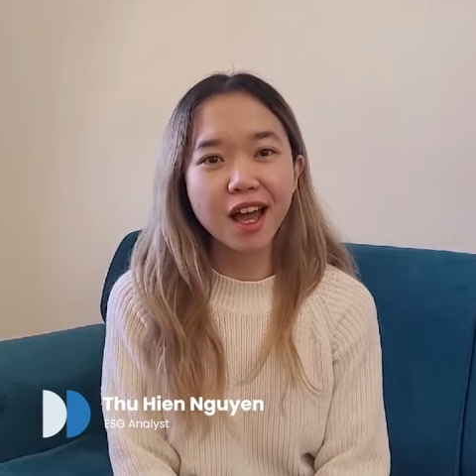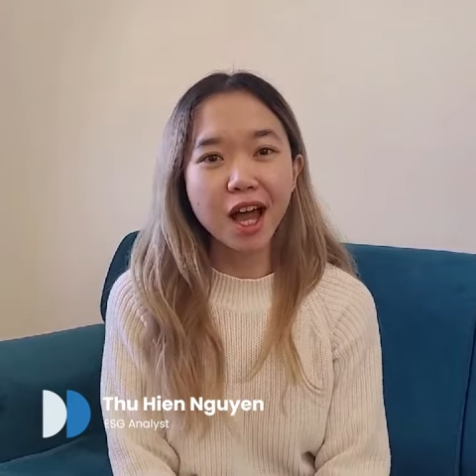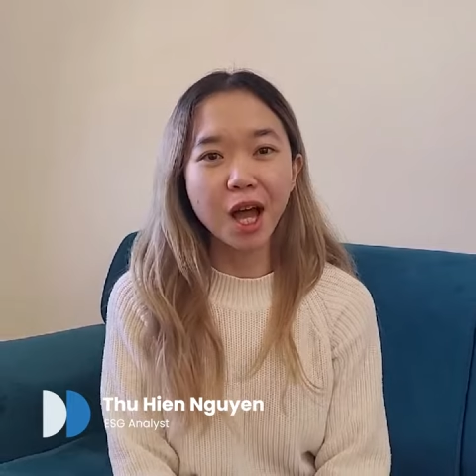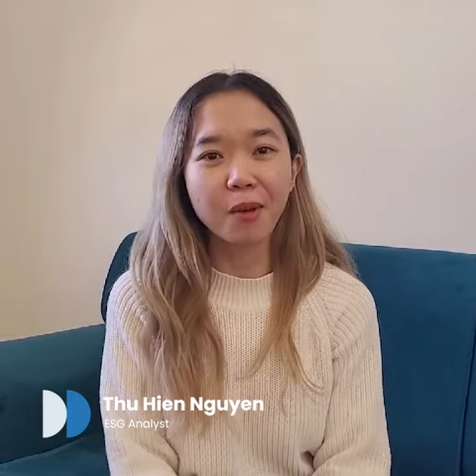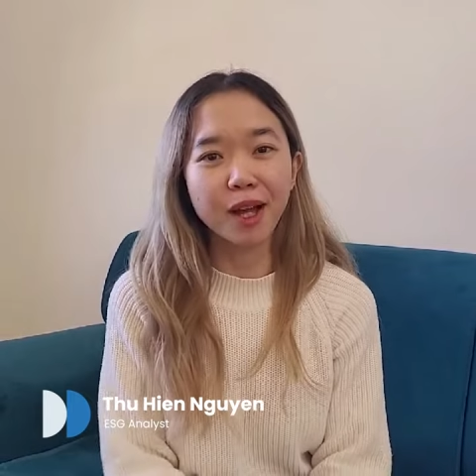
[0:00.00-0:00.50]

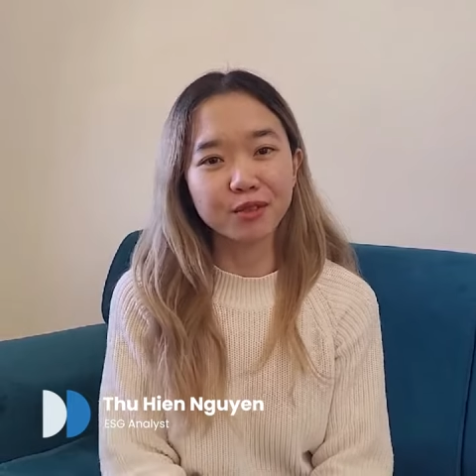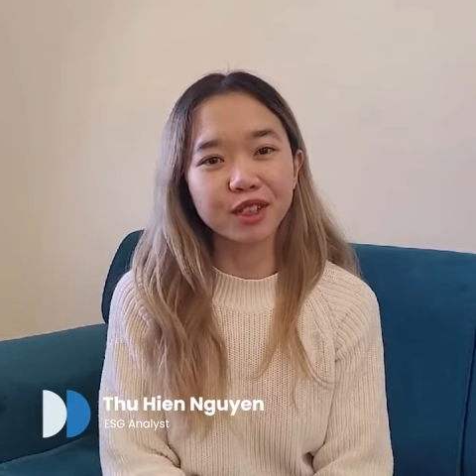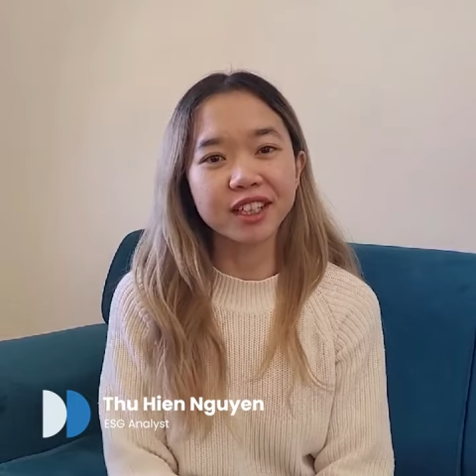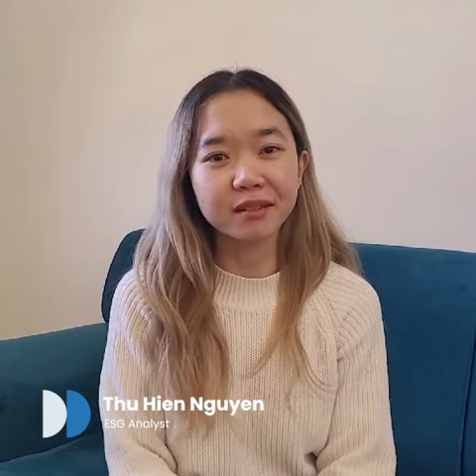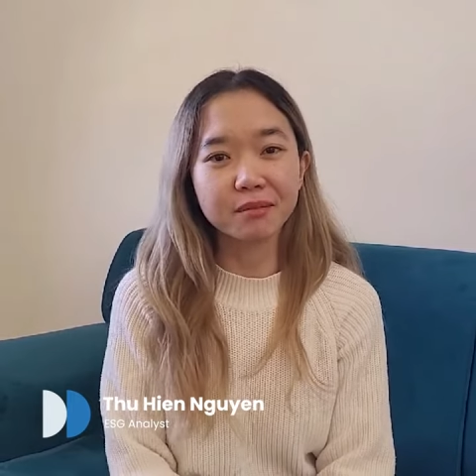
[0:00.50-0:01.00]
I
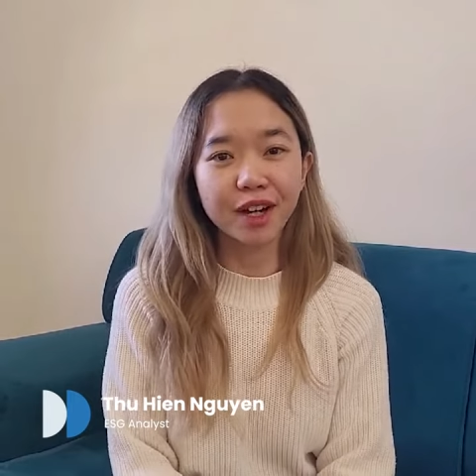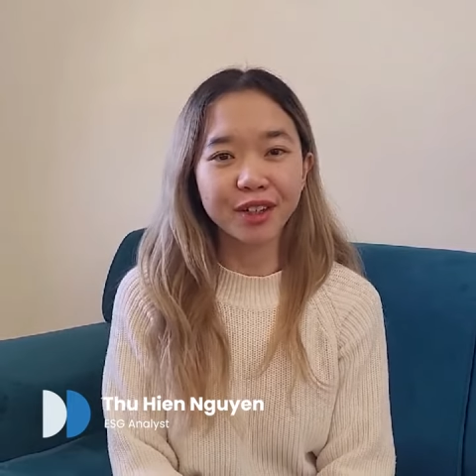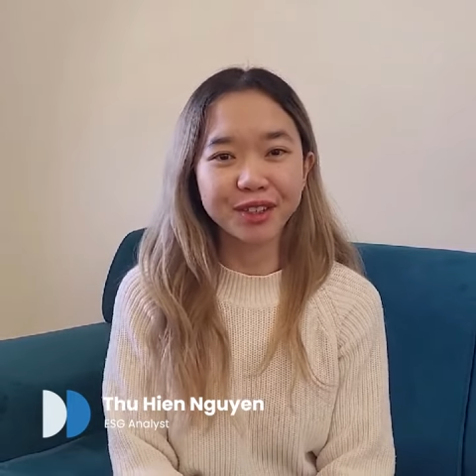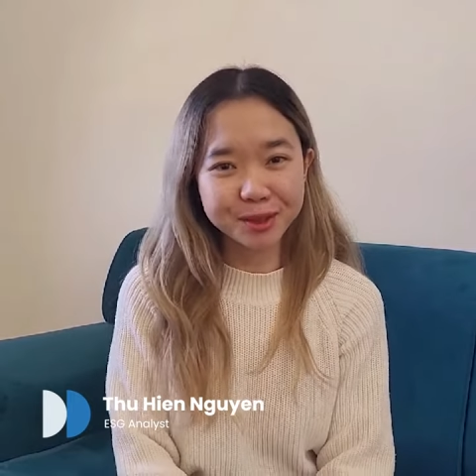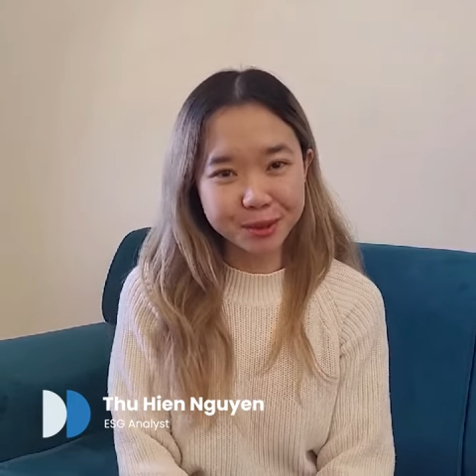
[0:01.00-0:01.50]
really admire
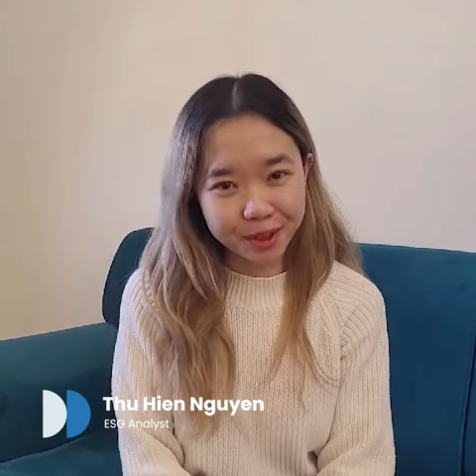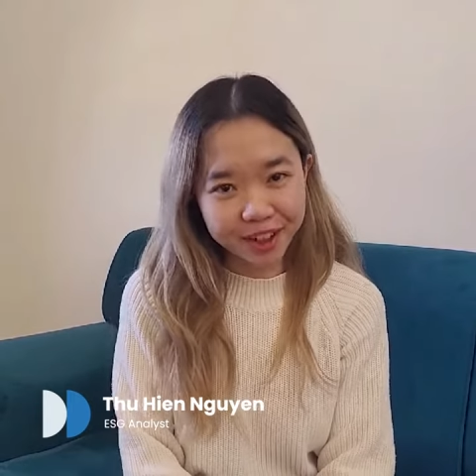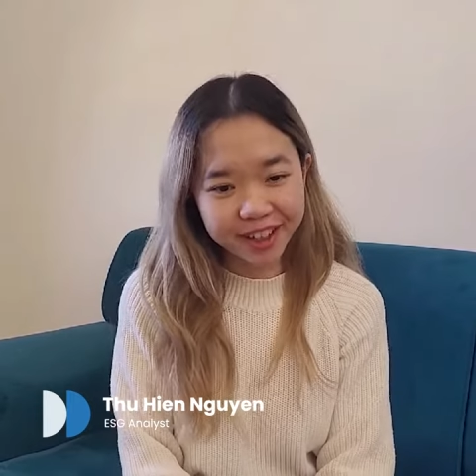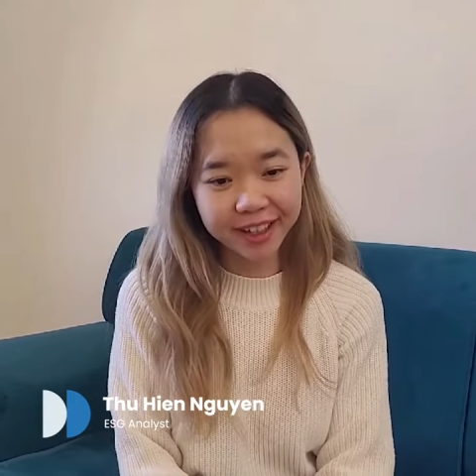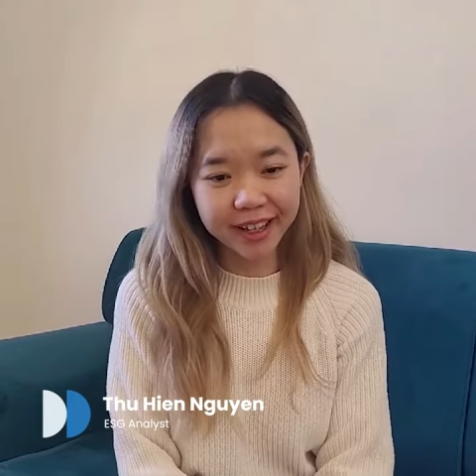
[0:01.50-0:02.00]
her
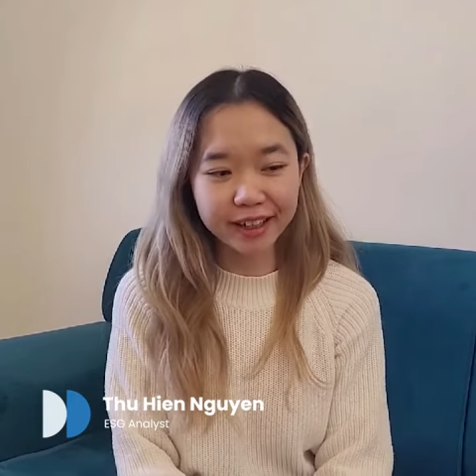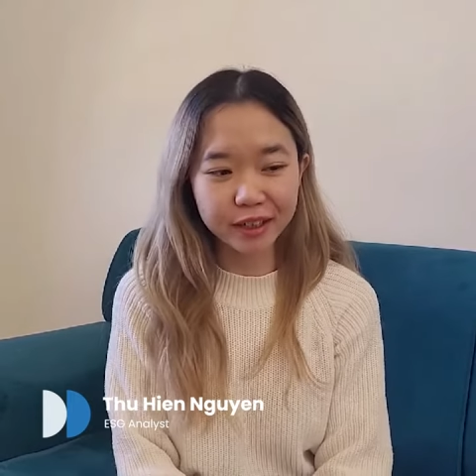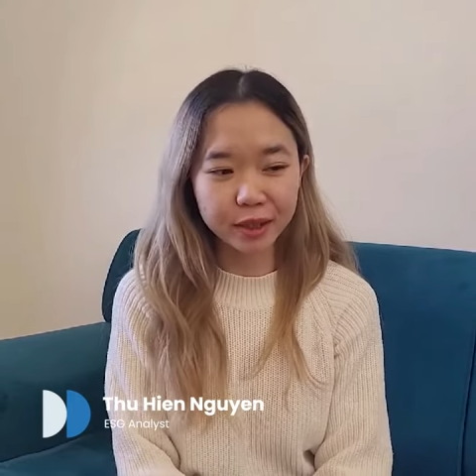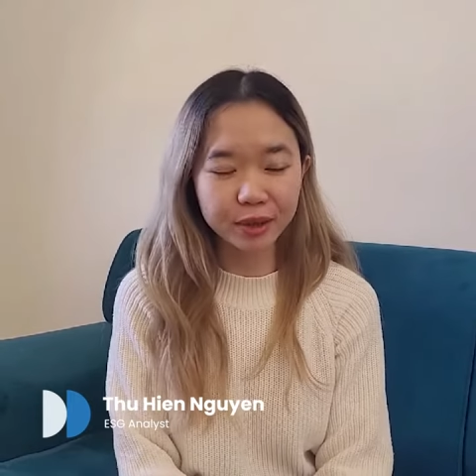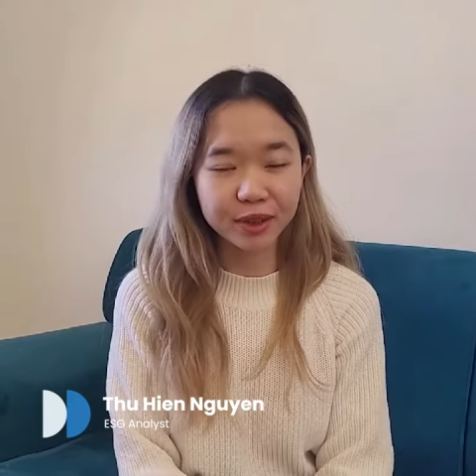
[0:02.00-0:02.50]
work and
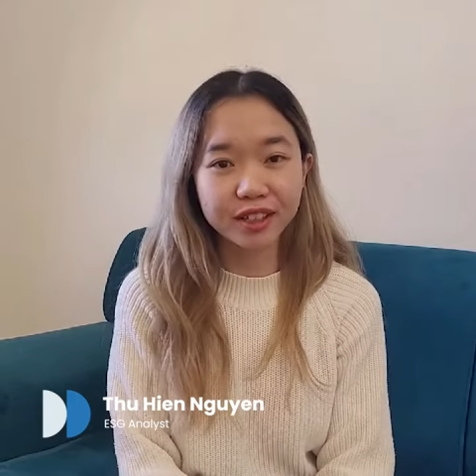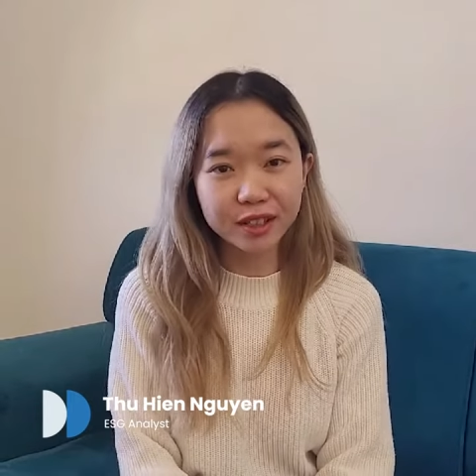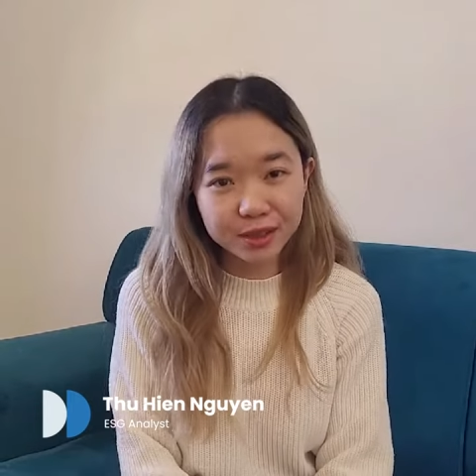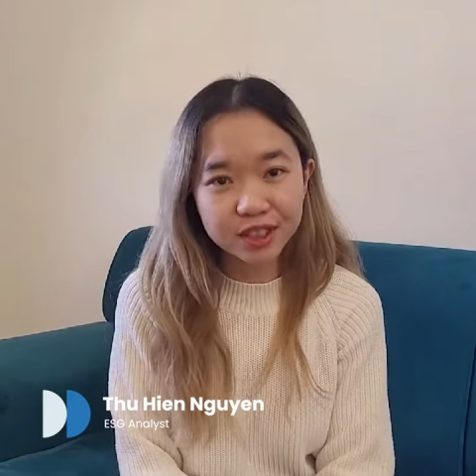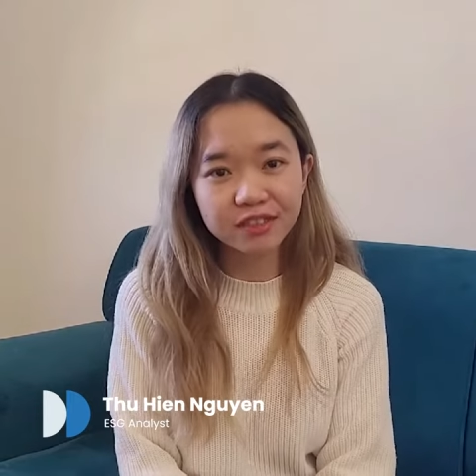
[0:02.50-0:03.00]
her
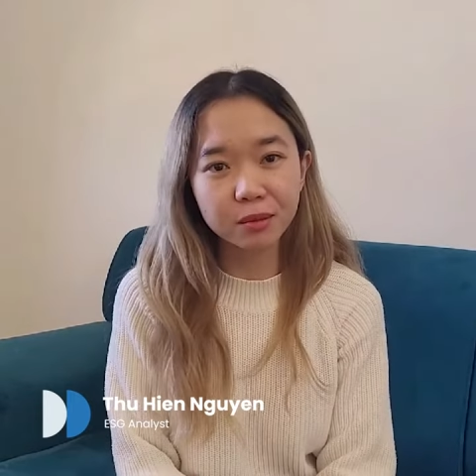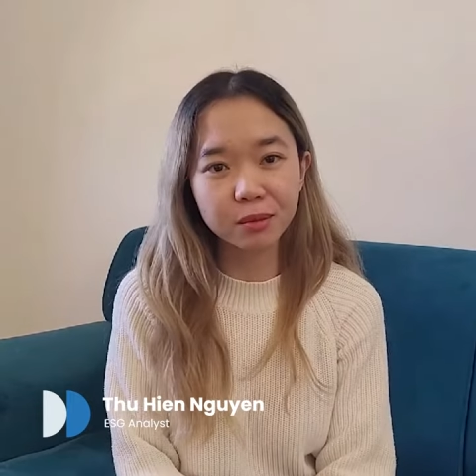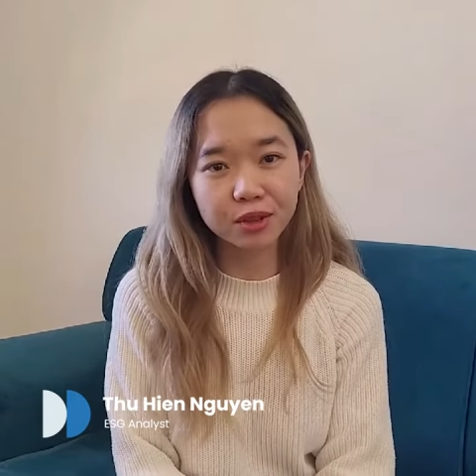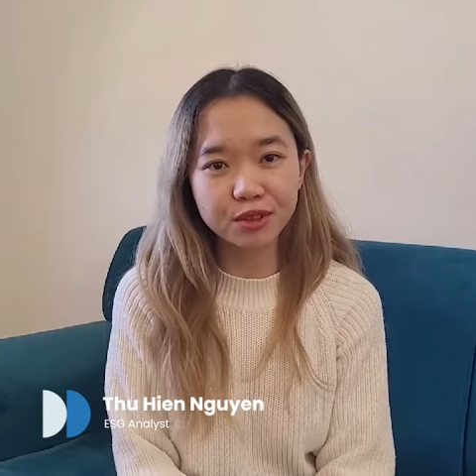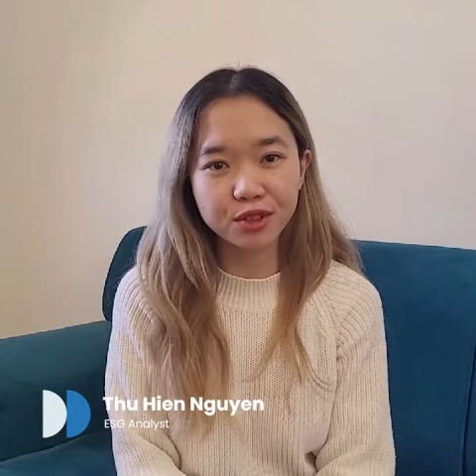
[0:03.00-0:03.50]
inclusive
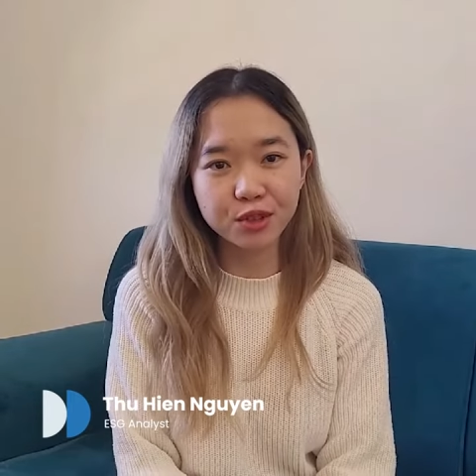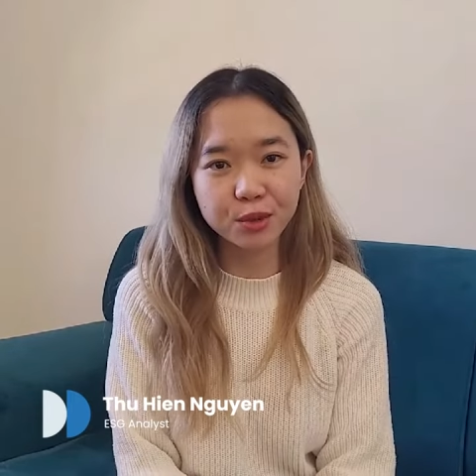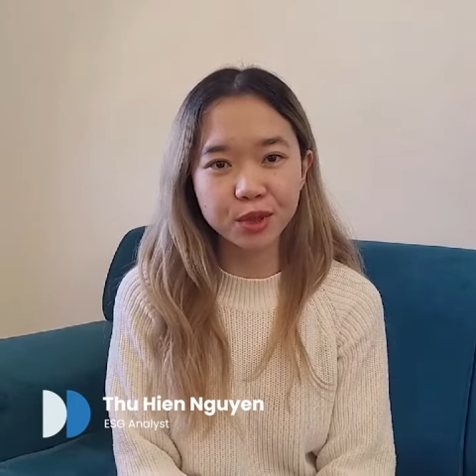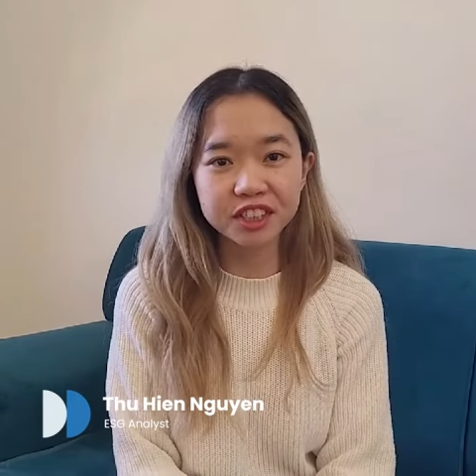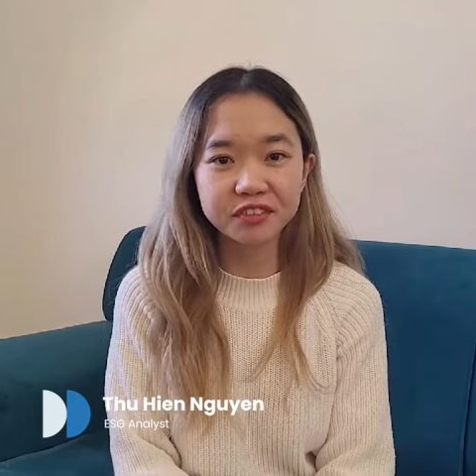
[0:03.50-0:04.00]
approach
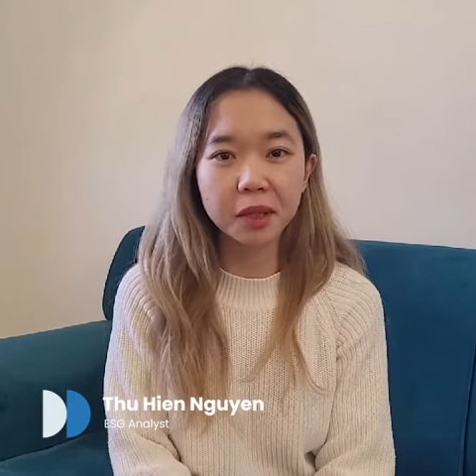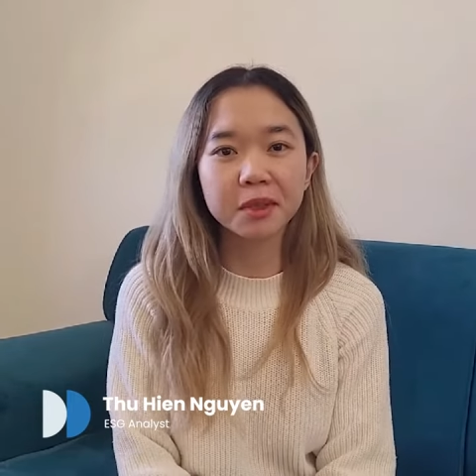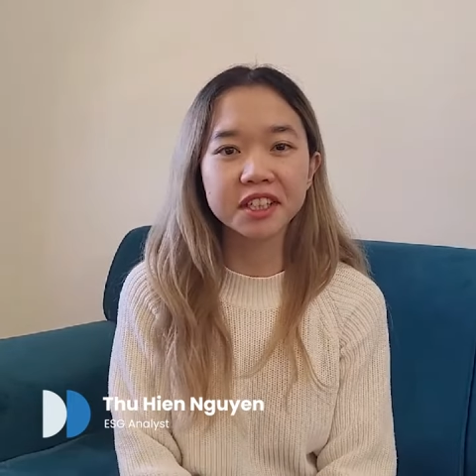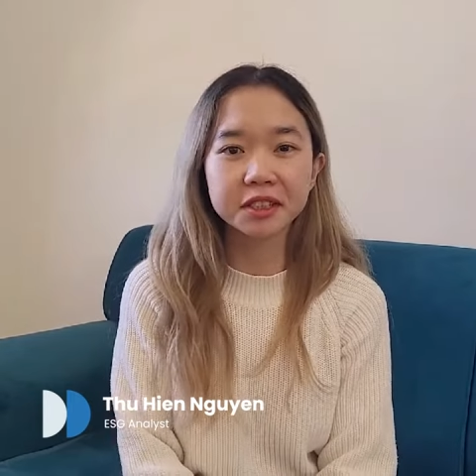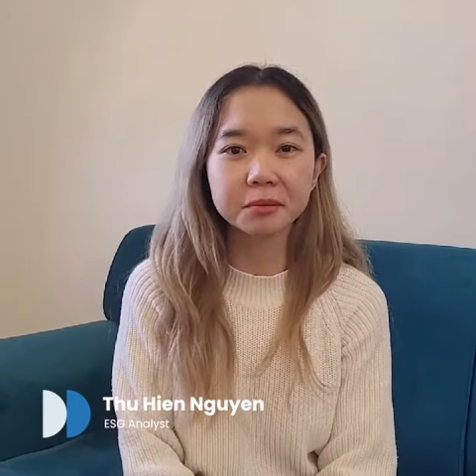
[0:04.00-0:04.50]
towards
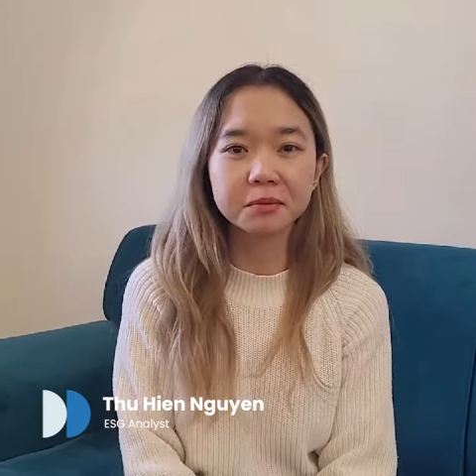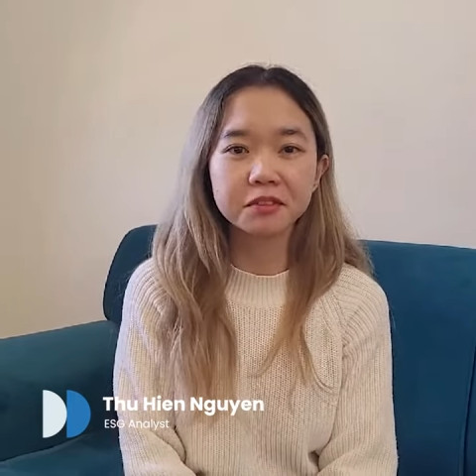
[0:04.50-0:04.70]
feminism.